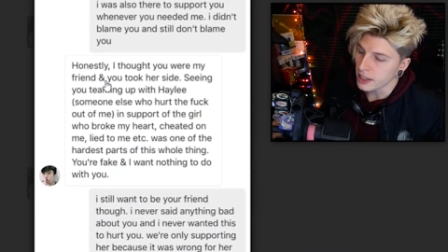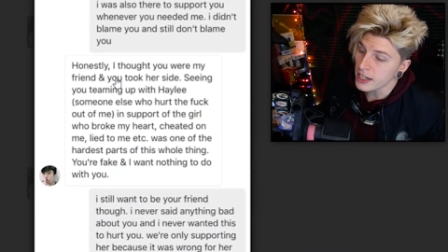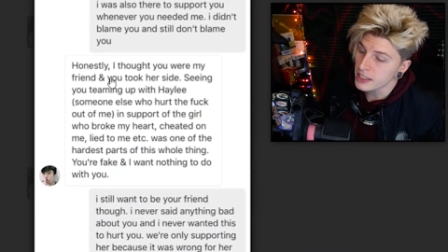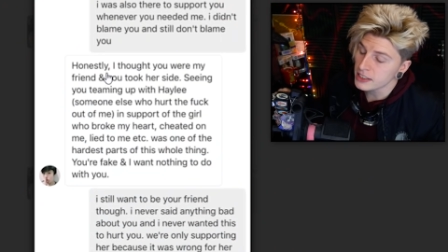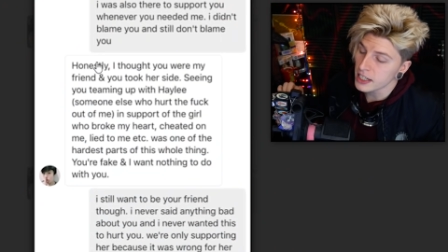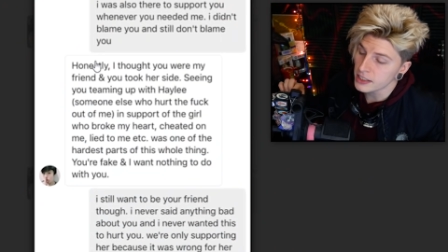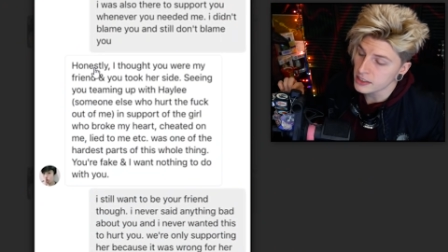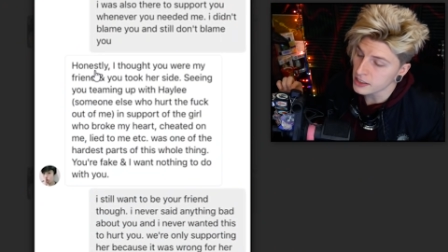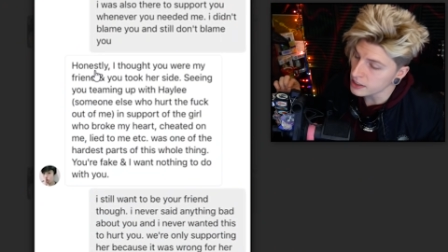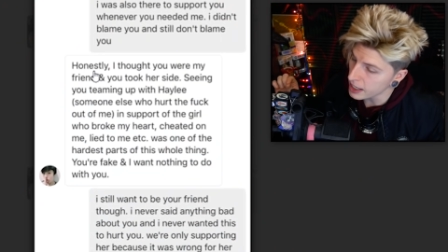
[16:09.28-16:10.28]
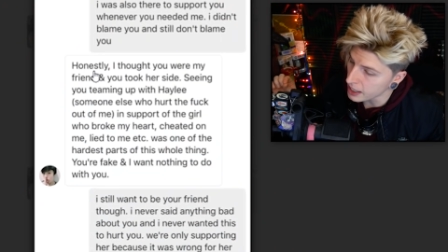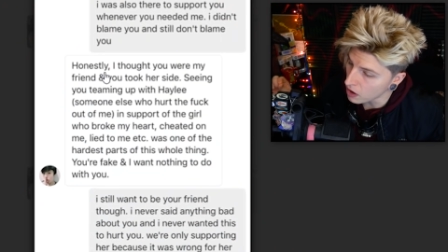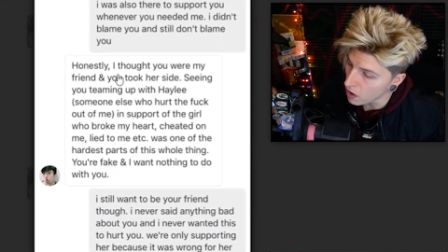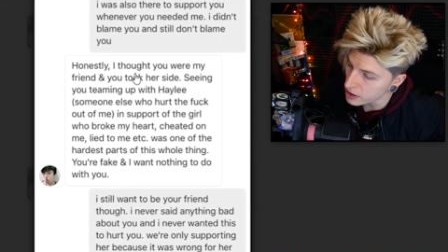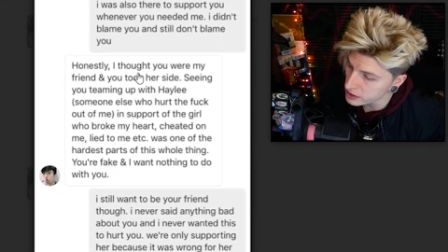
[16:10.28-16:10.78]
Lainey says to Lane,
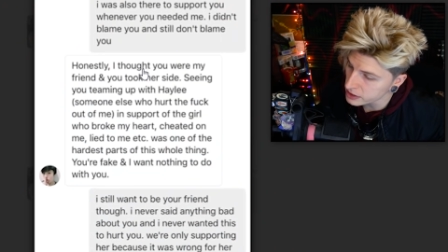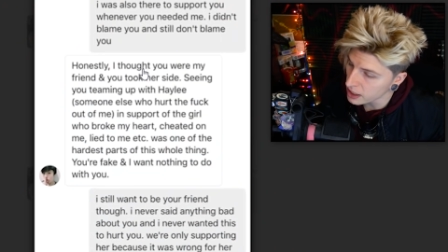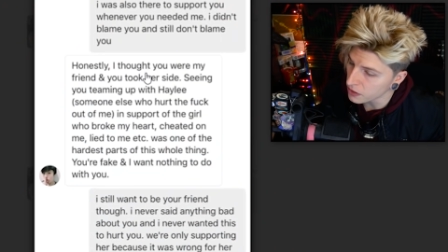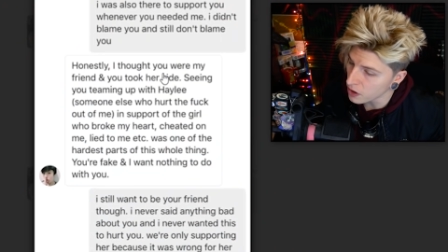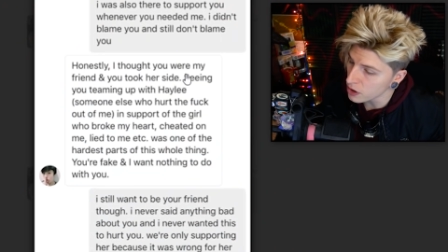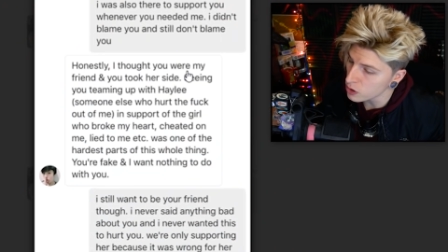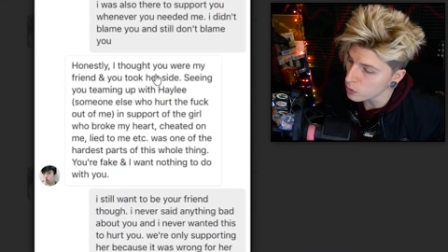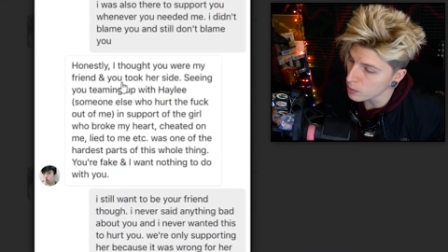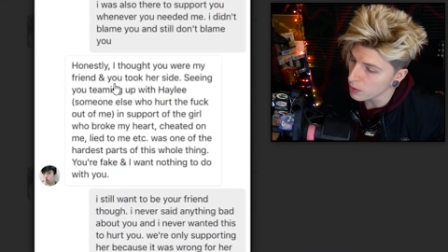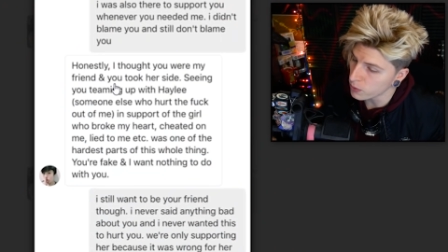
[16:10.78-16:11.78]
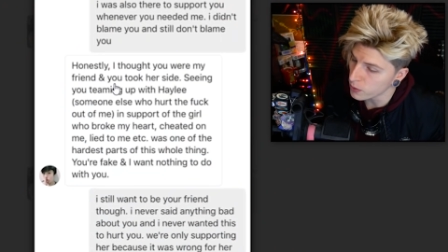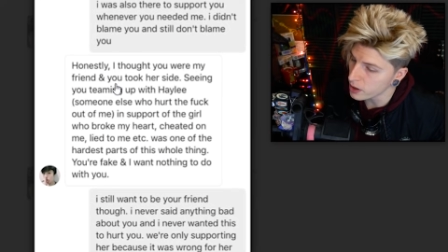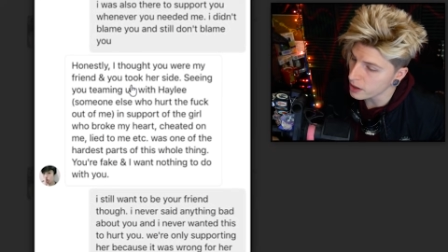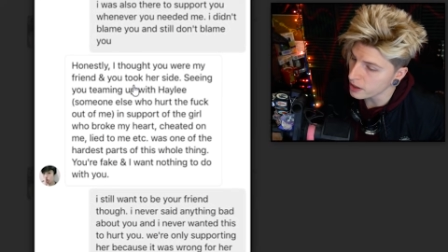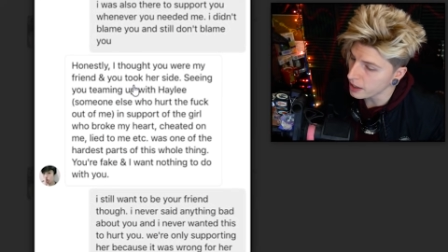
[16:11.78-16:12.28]
Honestly, I thought you were my
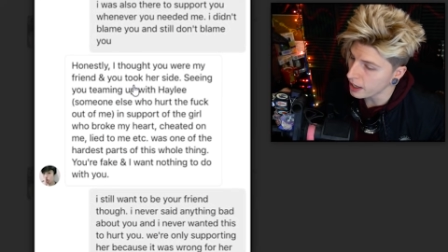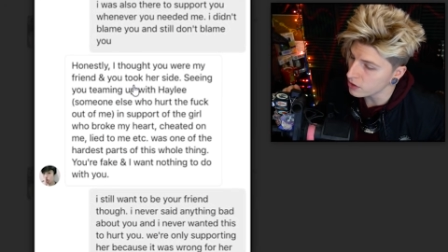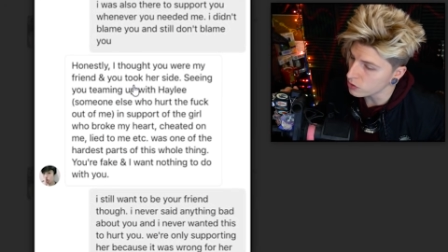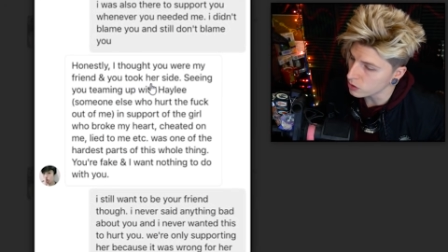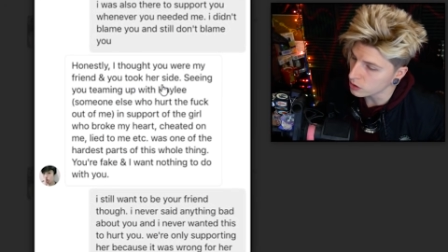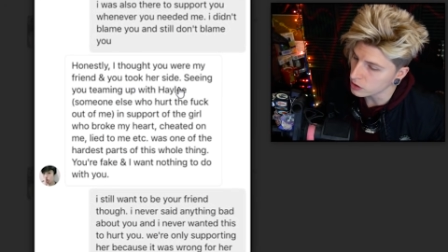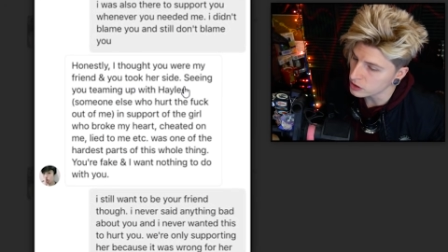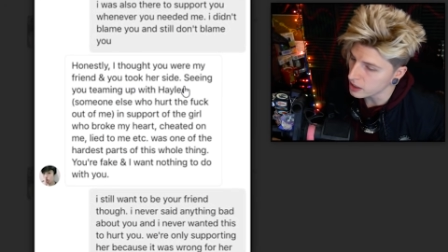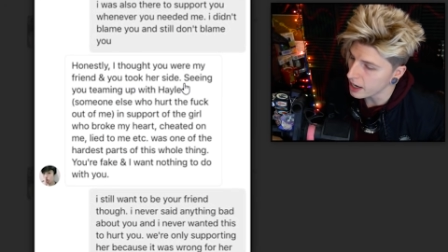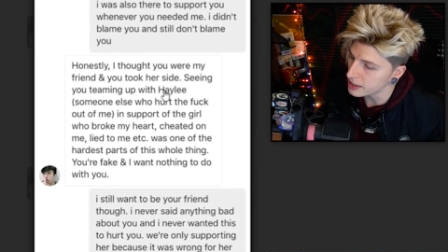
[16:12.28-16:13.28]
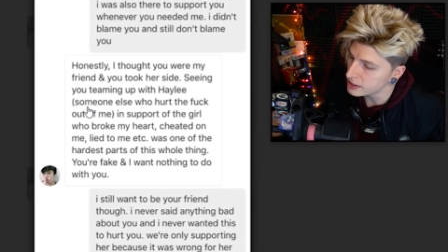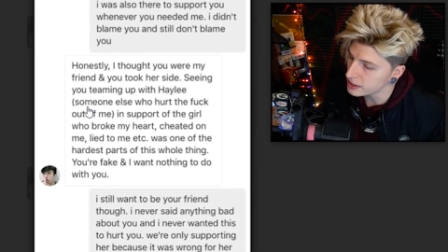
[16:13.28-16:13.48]
friend and you took her side.